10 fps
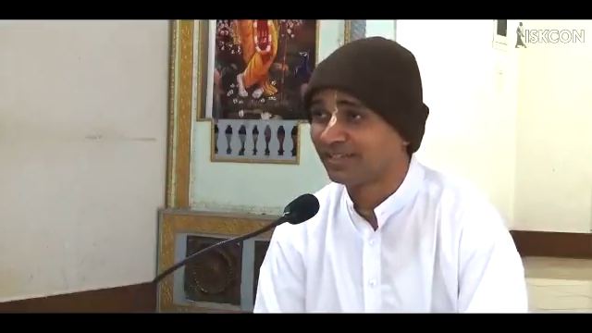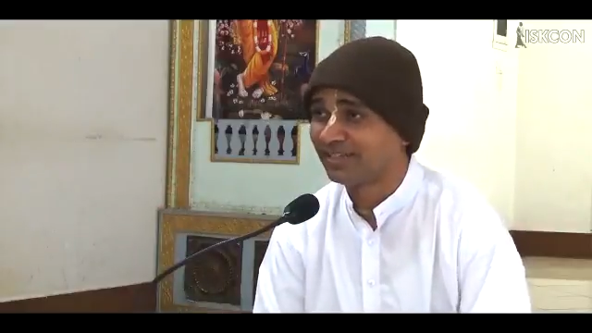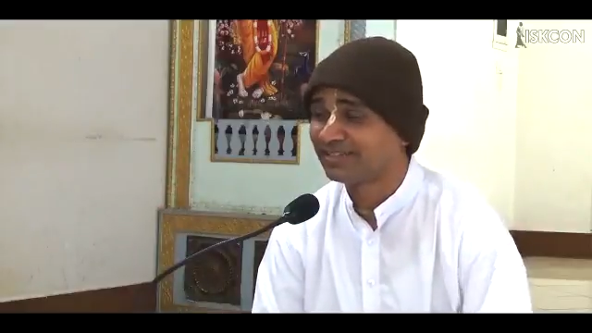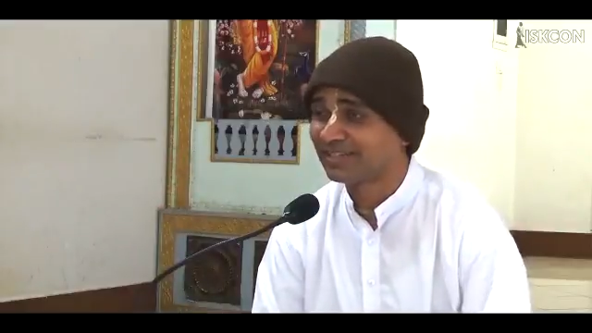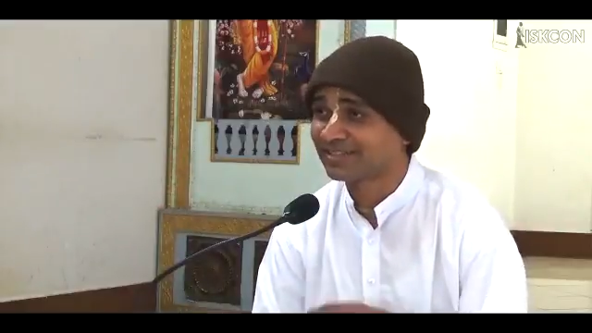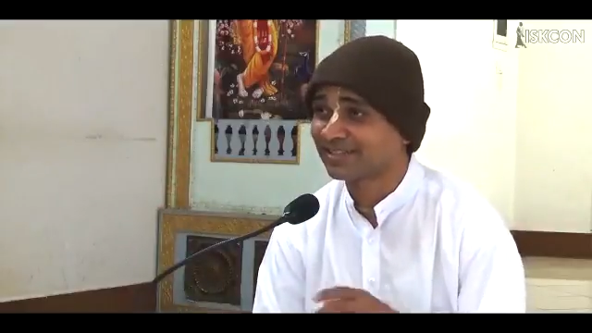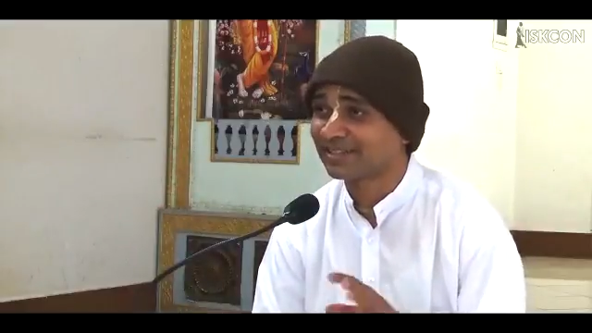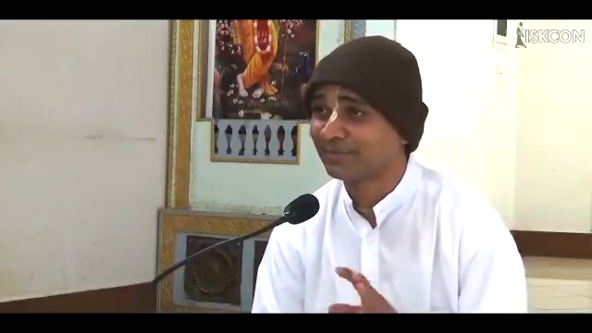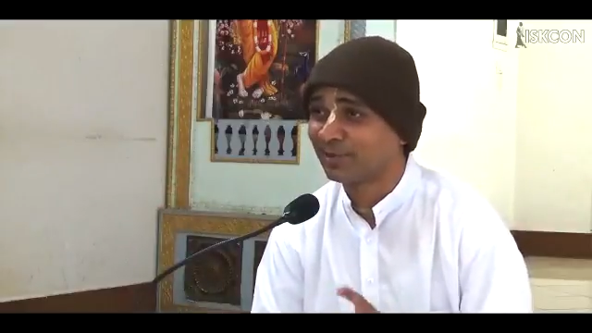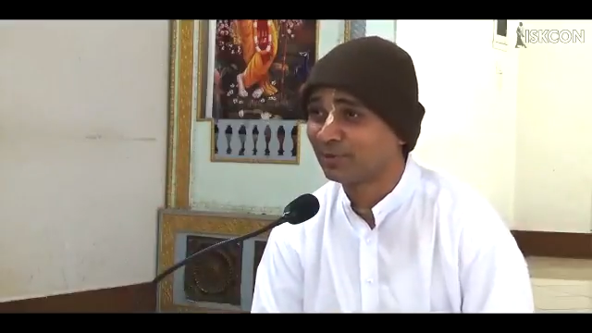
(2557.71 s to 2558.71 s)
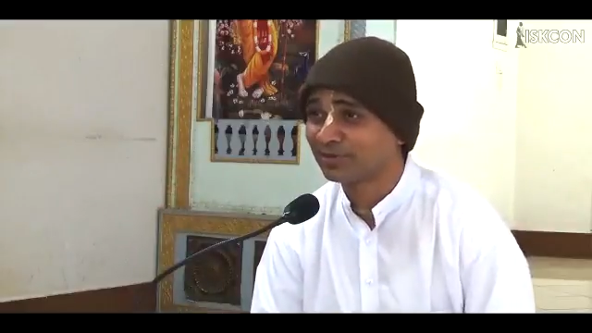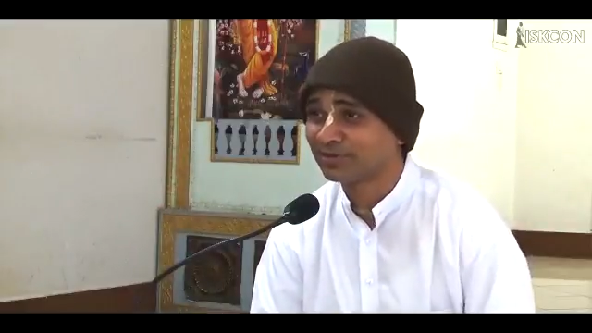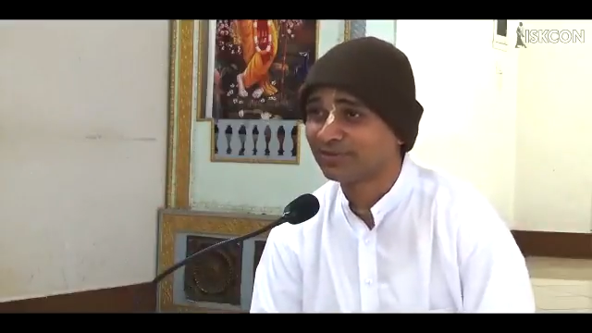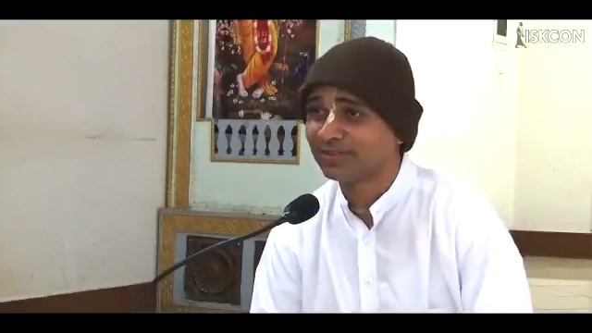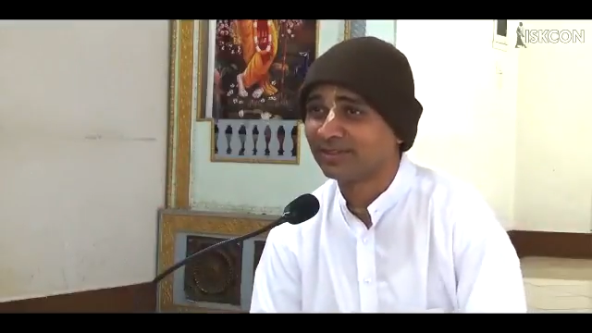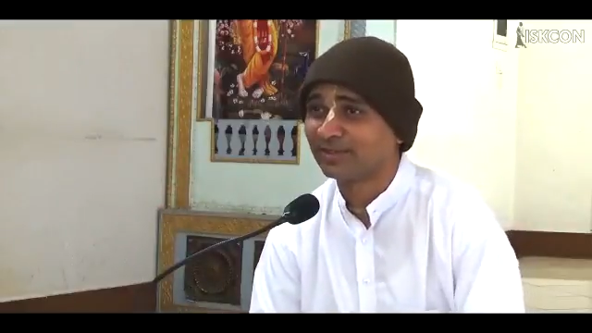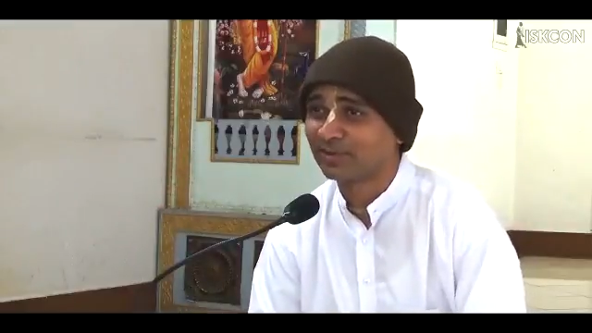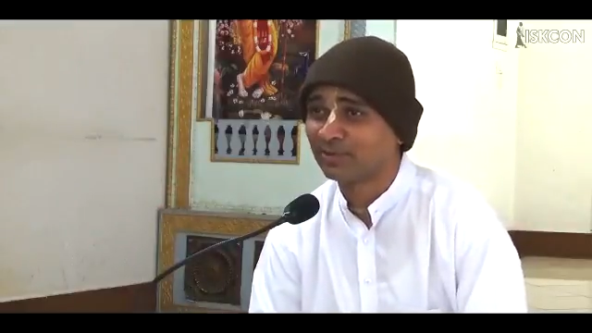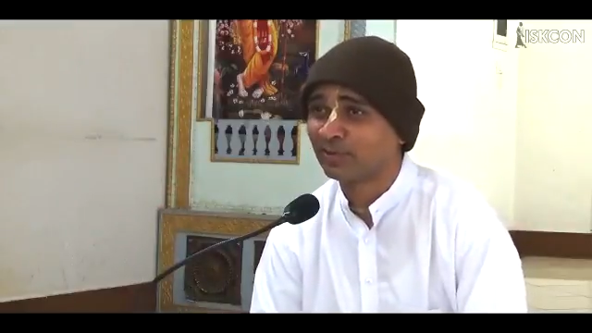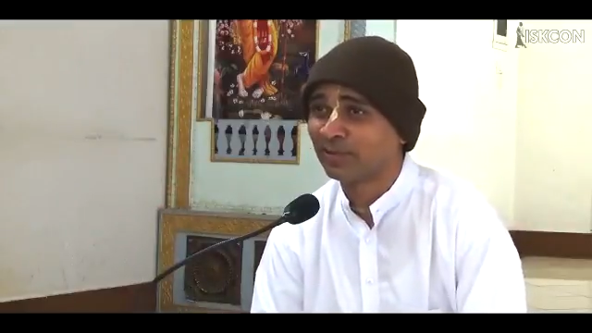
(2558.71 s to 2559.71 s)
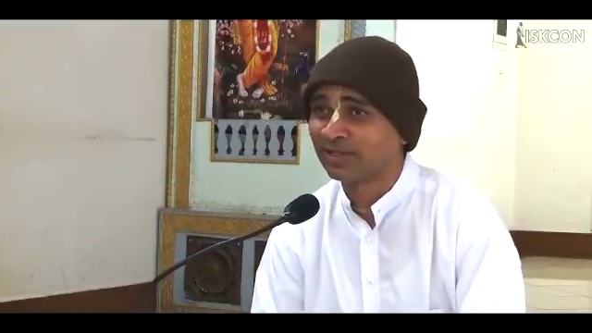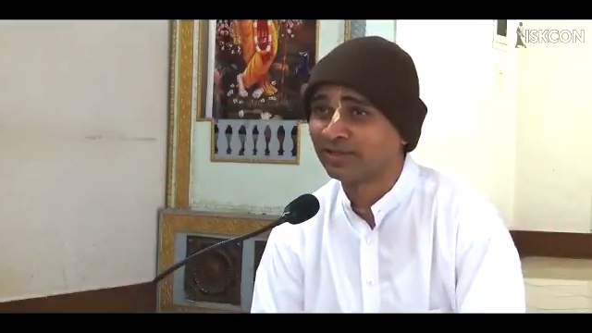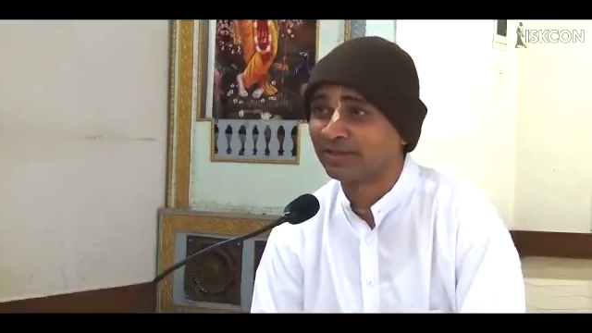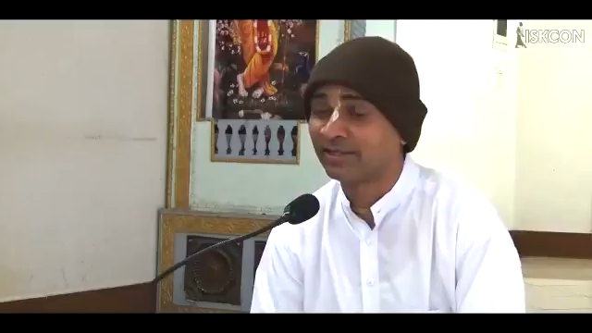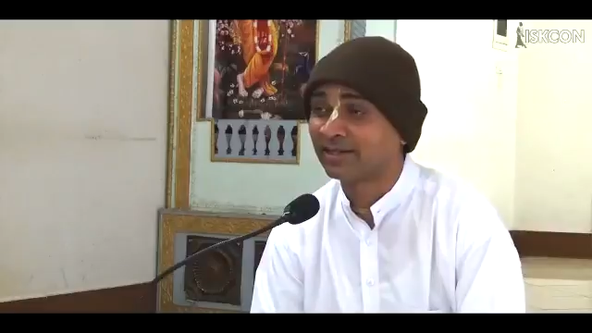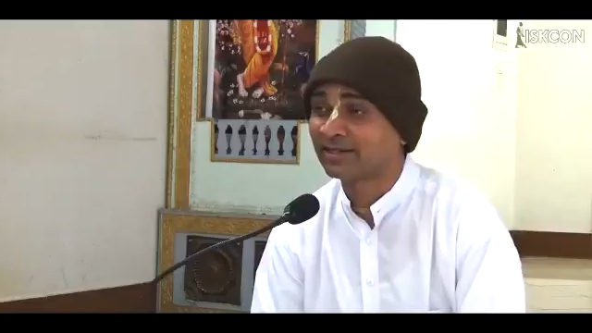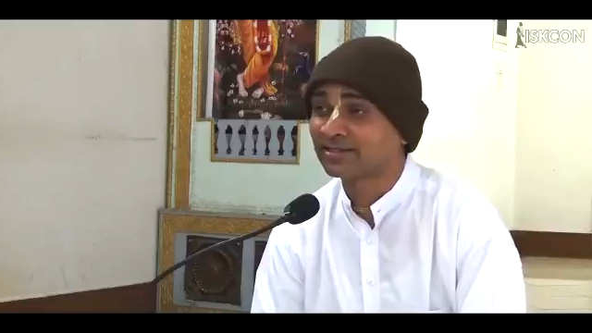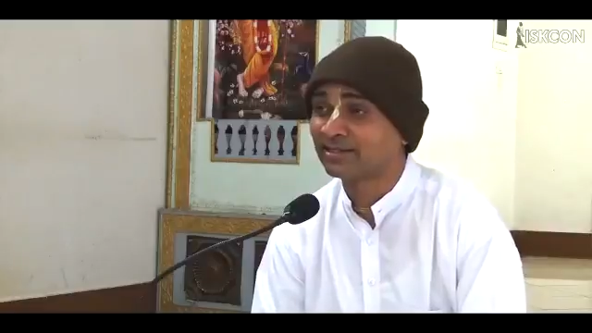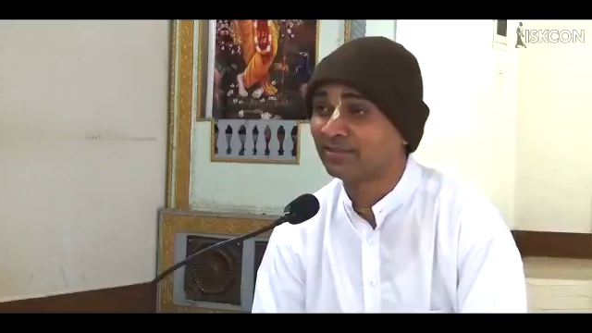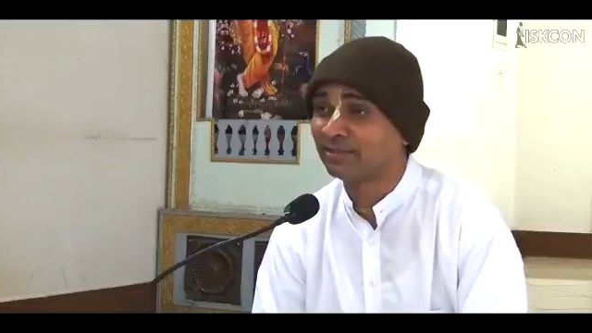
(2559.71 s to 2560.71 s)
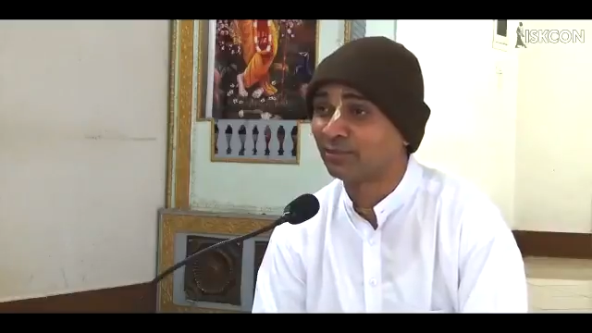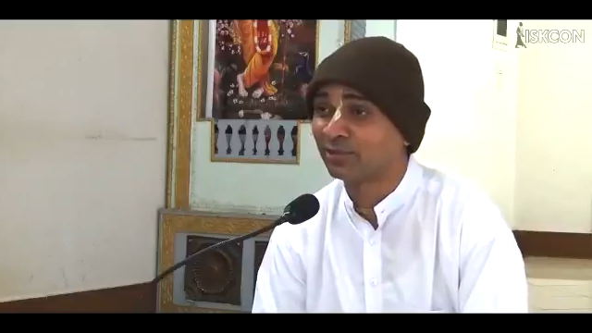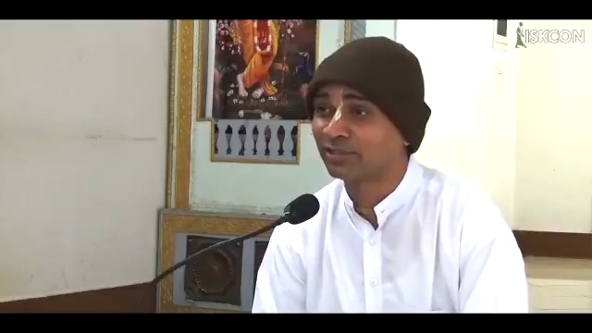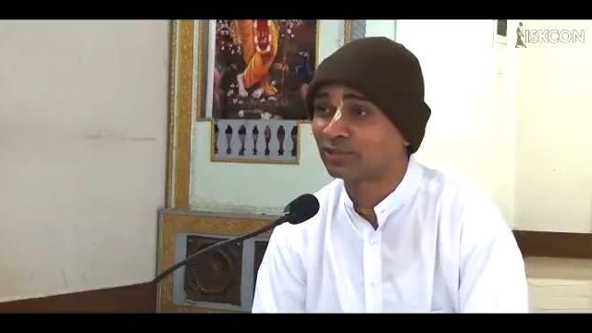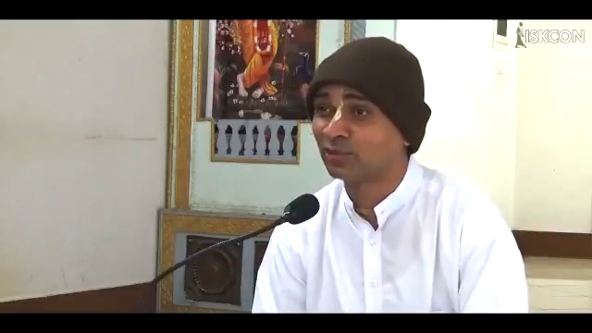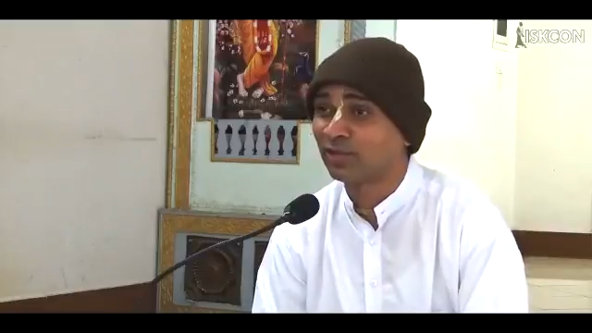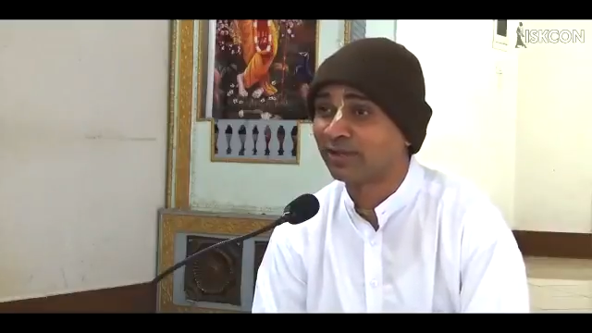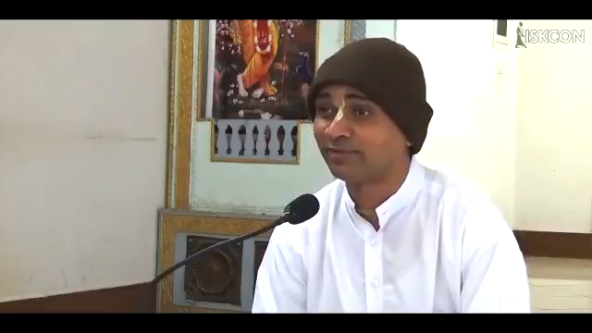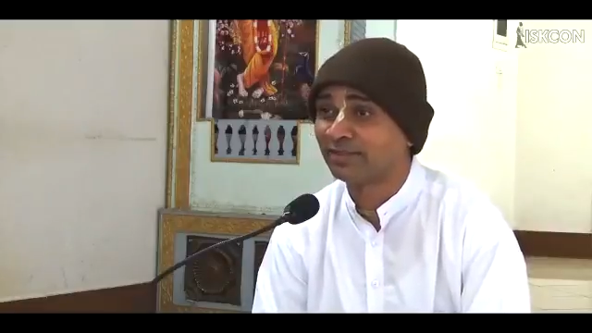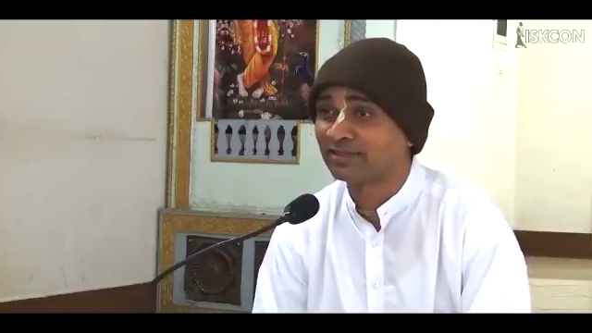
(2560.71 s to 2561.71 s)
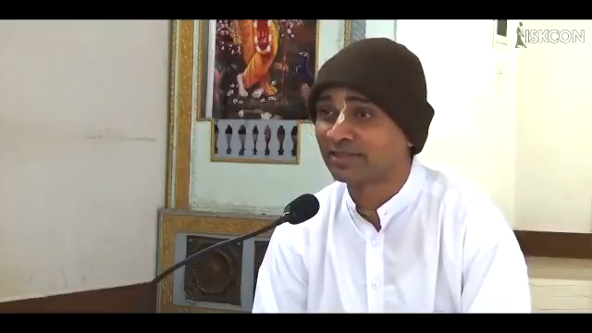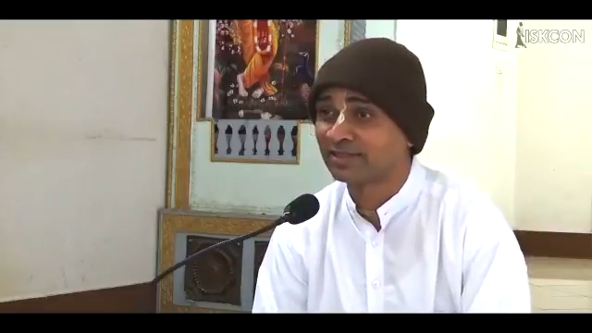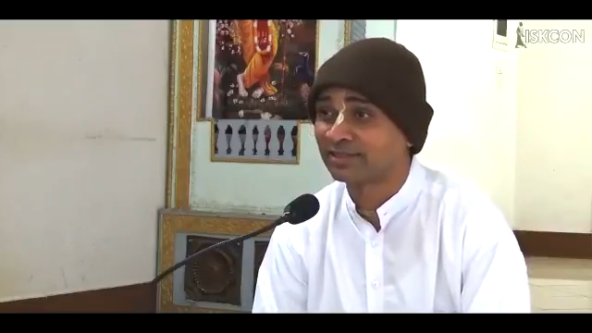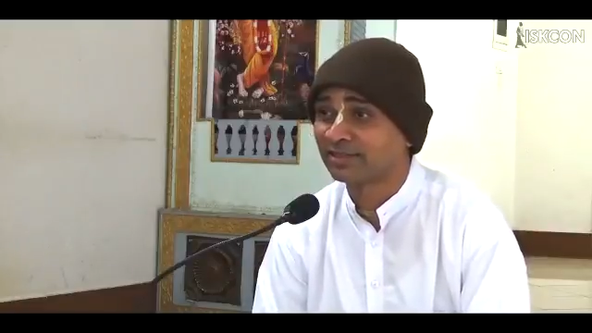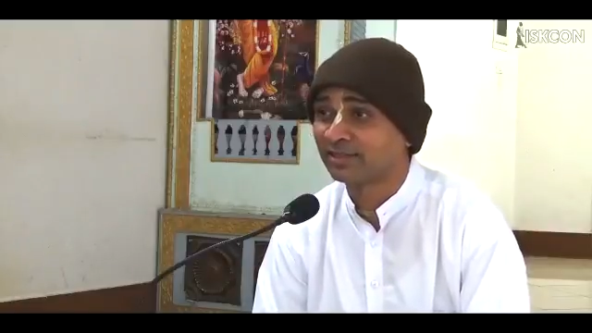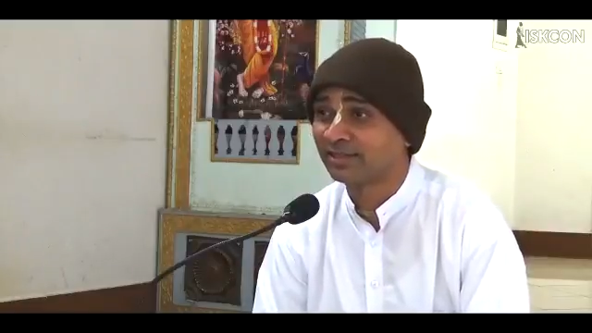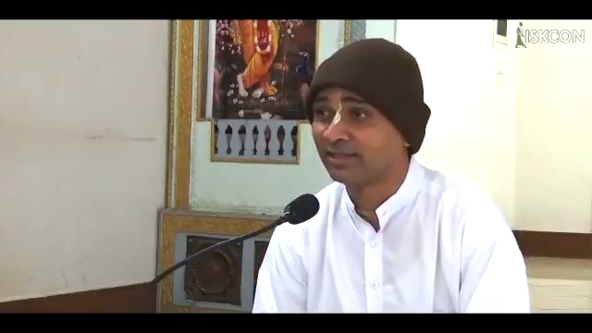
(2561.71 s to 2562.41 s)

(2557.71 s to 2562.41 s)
Then he is asking about that Prabhupada, there are some devotees who have this as a